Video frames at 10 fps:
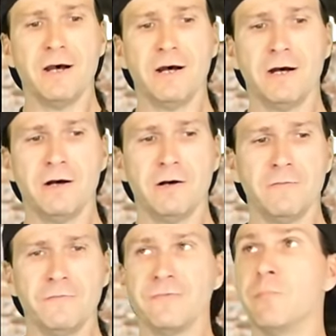Uh,
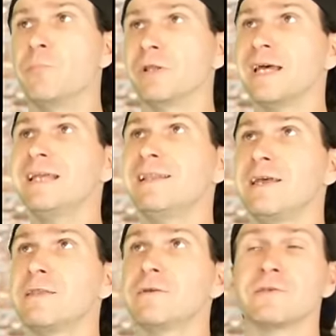the blade
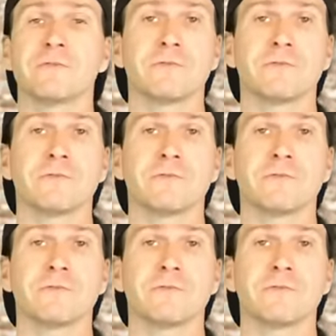length is a